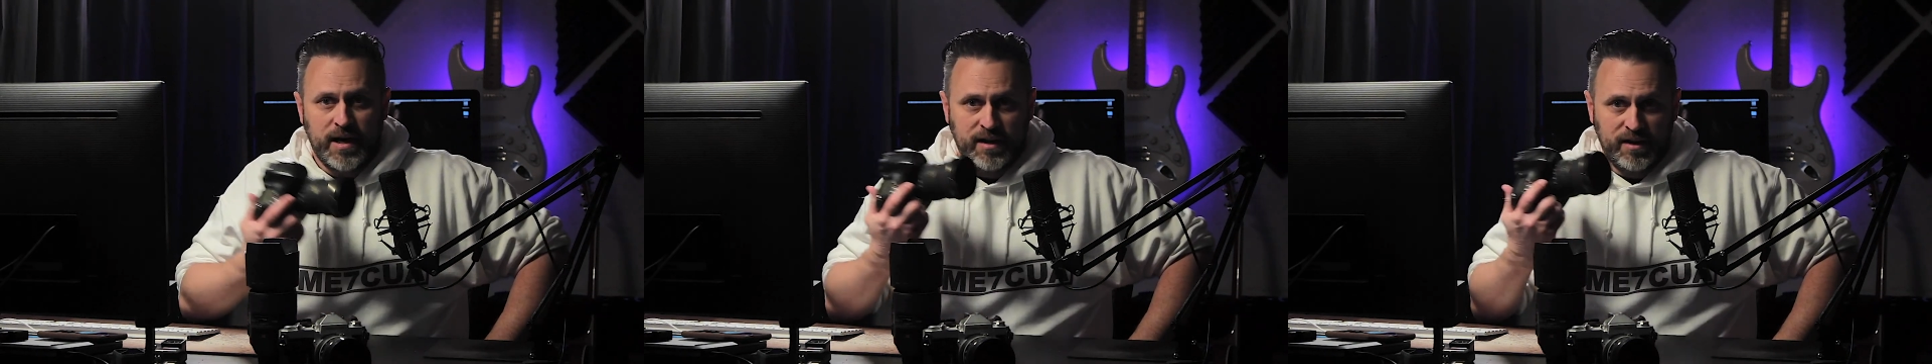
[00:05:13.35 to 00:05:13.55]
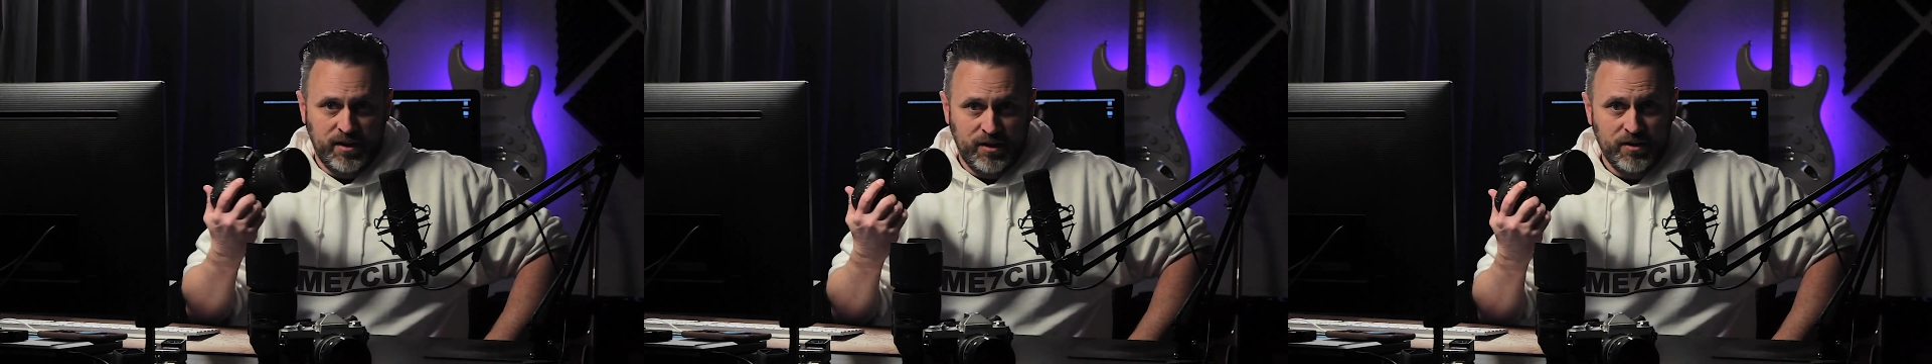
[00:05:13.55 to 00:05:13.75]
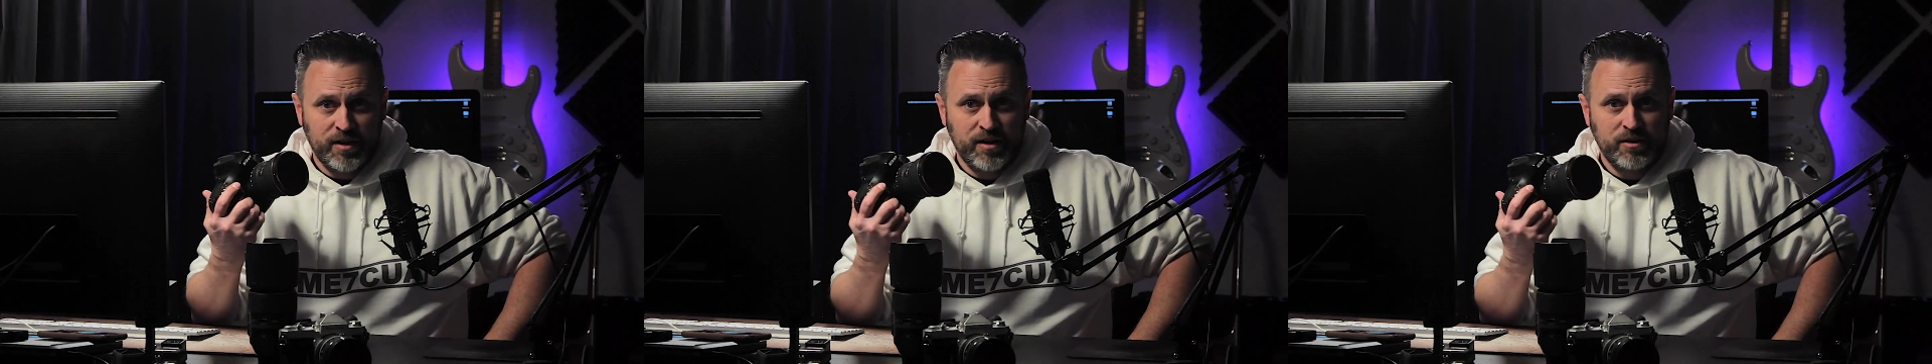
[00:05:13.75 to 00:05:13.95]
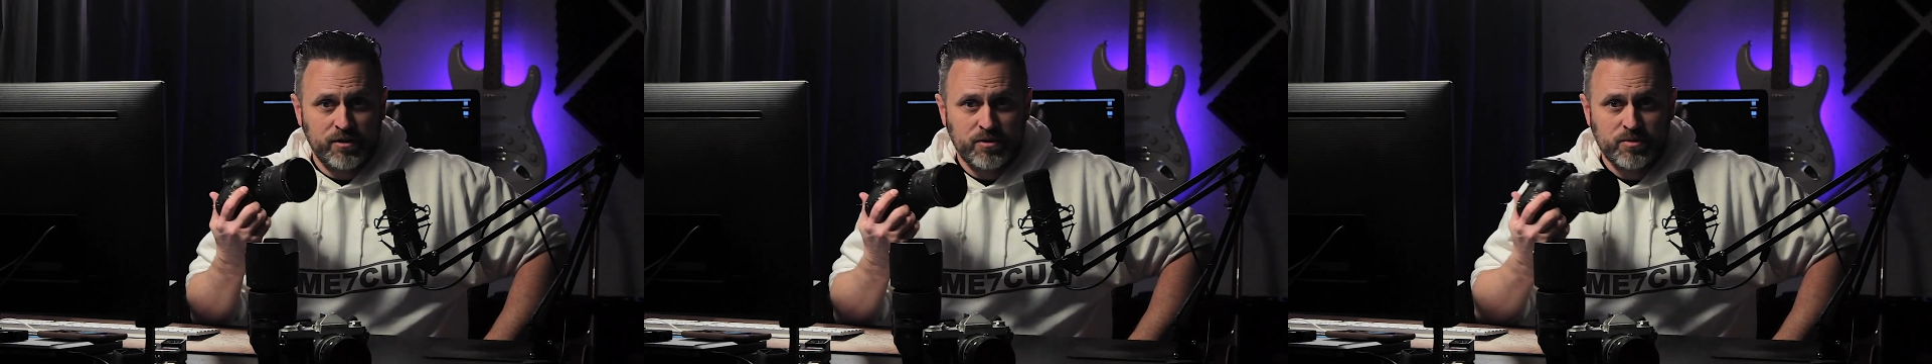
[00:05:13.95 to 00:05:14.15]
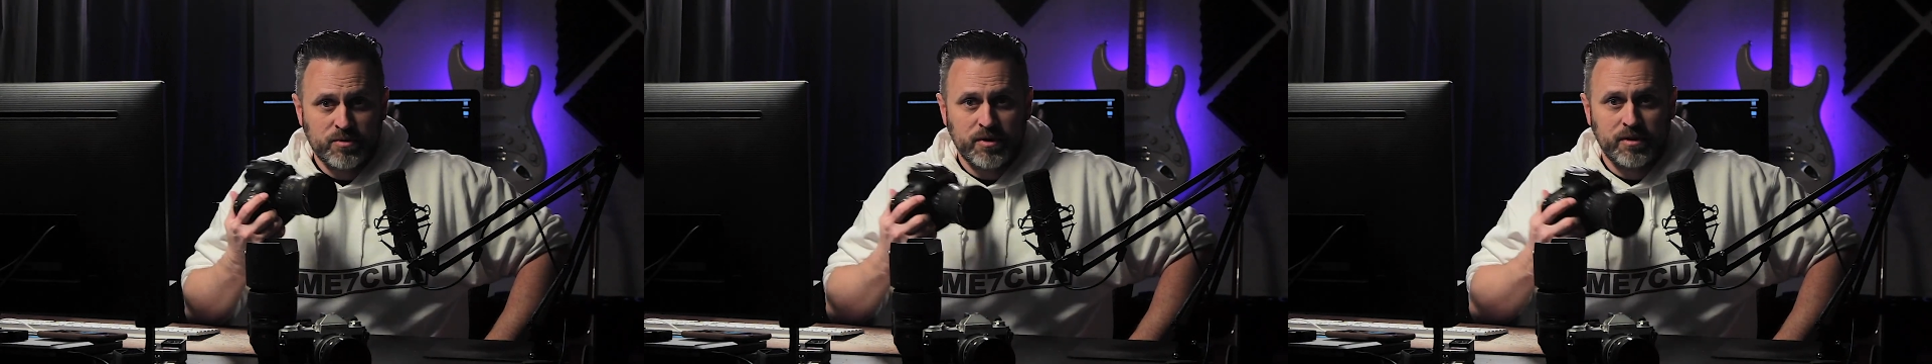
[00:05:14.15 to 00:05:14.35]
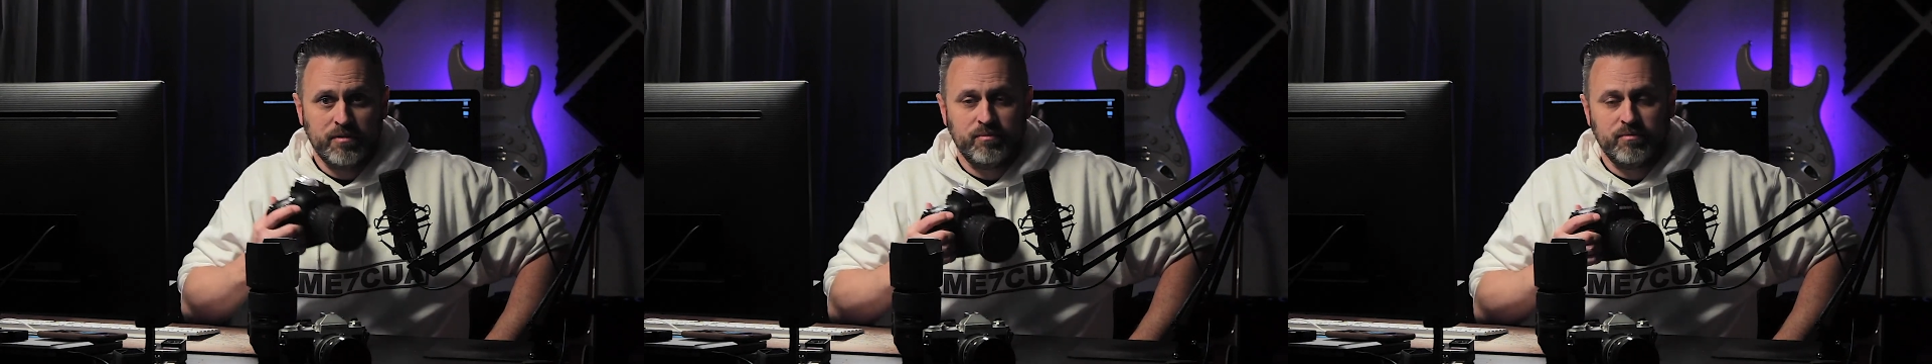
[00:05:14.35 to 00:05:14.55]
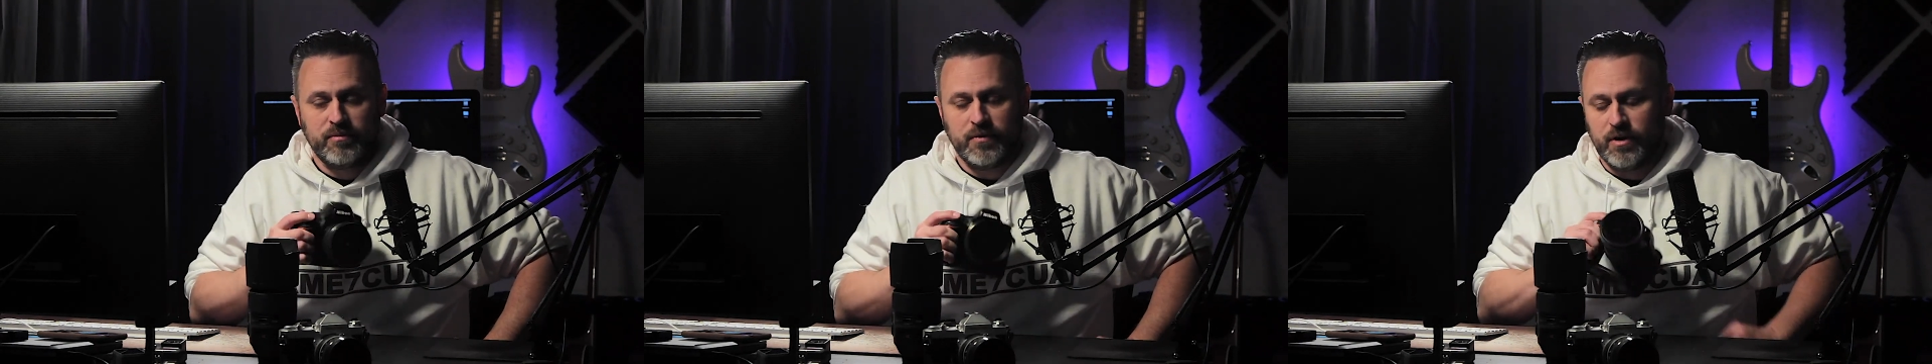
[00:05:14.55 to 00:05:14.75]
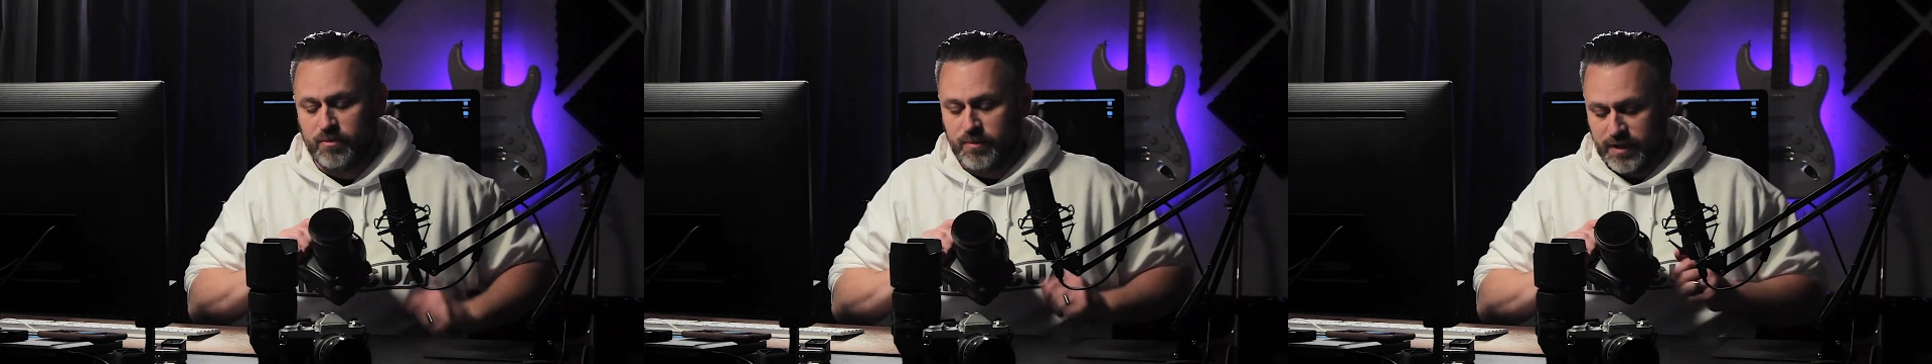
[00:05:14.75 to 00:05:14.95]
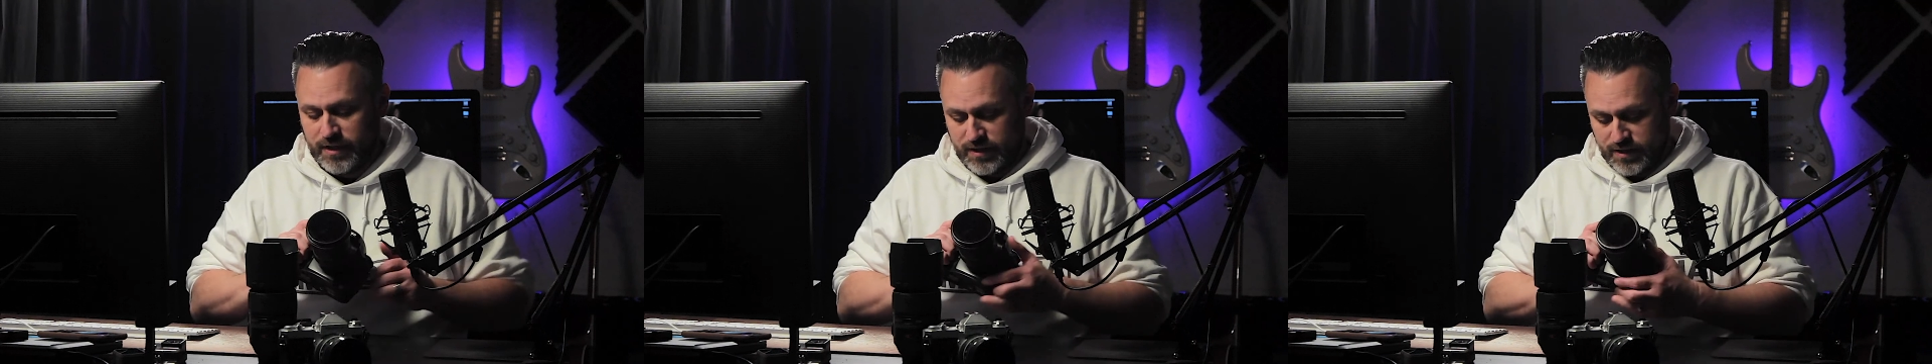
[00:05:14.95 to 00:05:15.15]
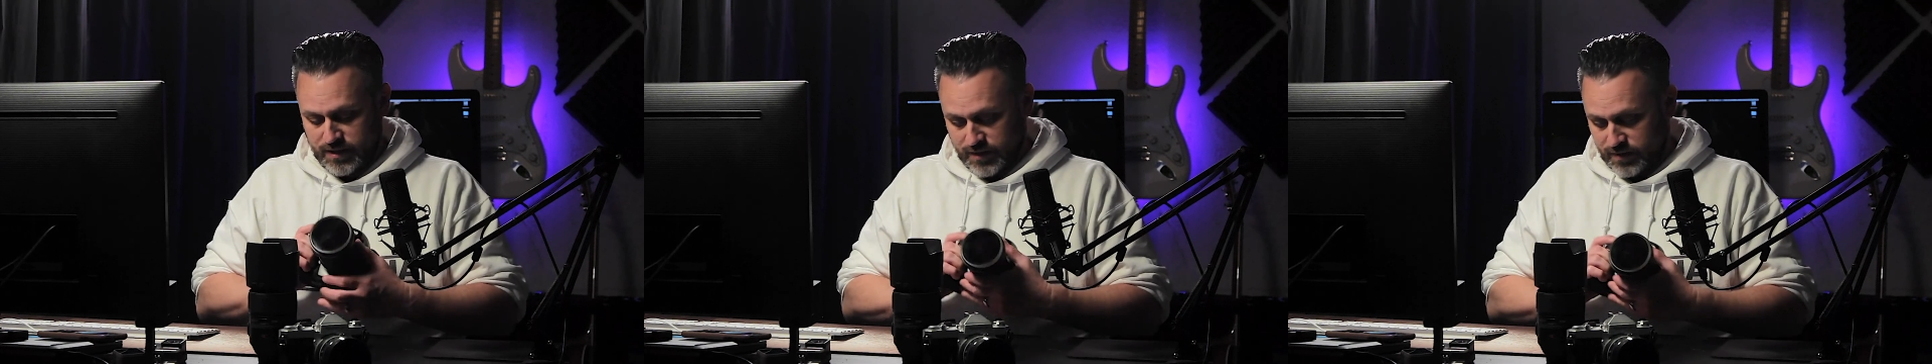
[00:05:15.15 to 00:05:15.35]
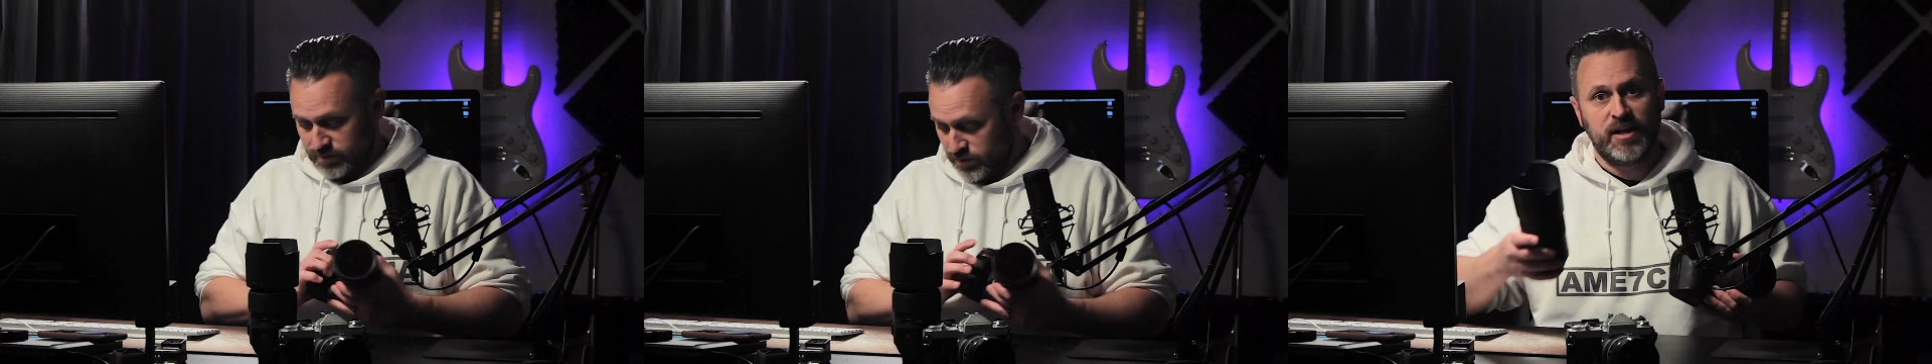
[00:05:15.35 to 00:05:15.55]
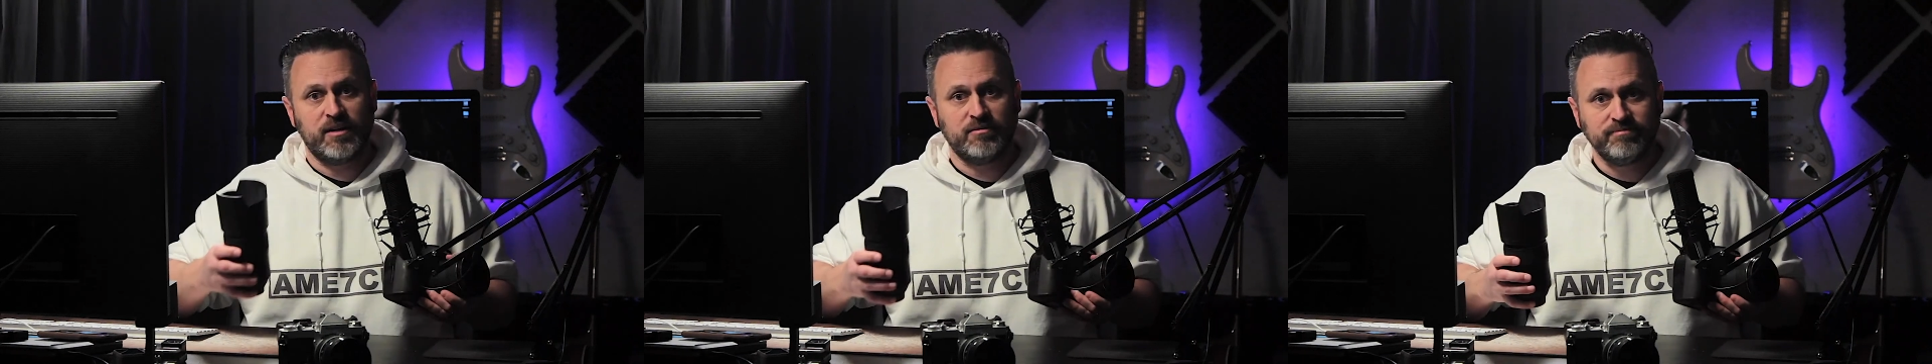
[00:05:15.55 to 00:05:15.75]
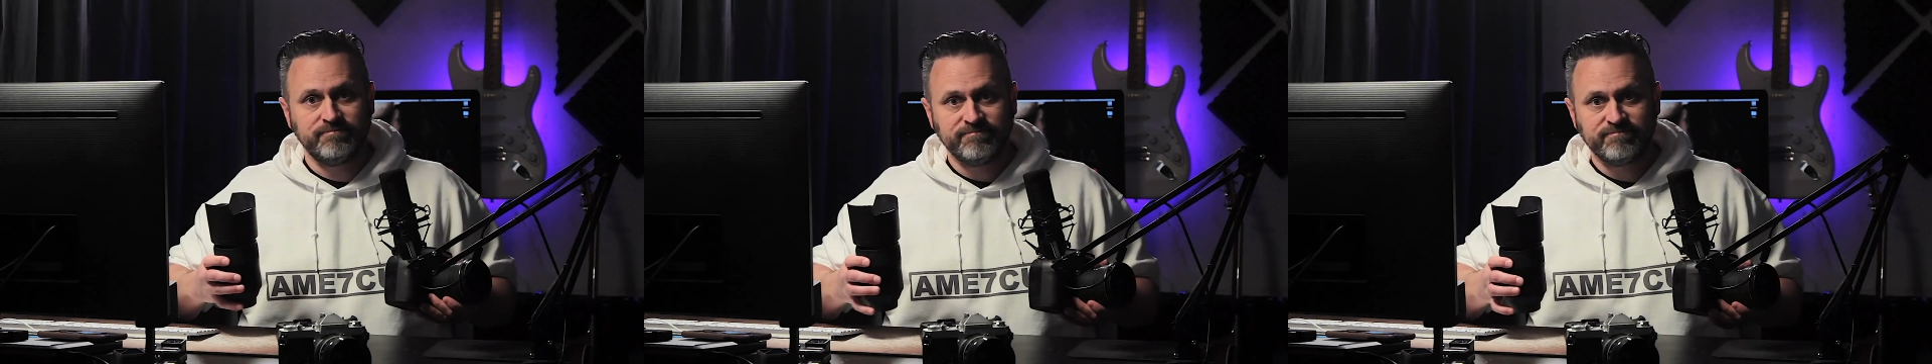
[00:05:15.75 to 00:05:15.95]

of gear I use with? Oh my God. Yeah.